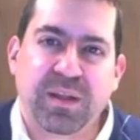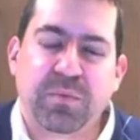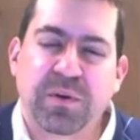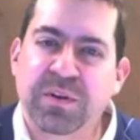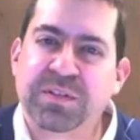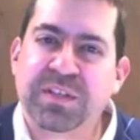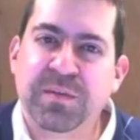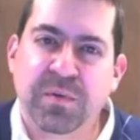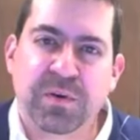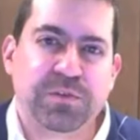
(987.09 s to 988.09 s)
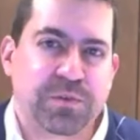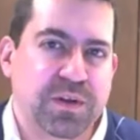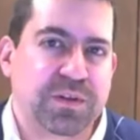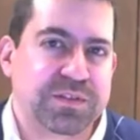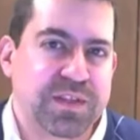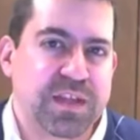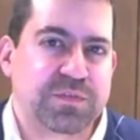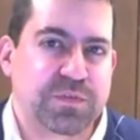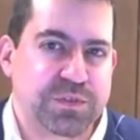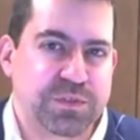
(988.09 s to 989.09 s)
we're going to see more drills,
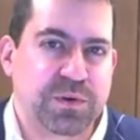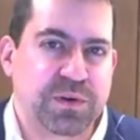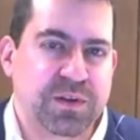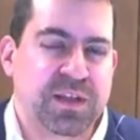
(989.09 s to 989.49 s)
that's for sure.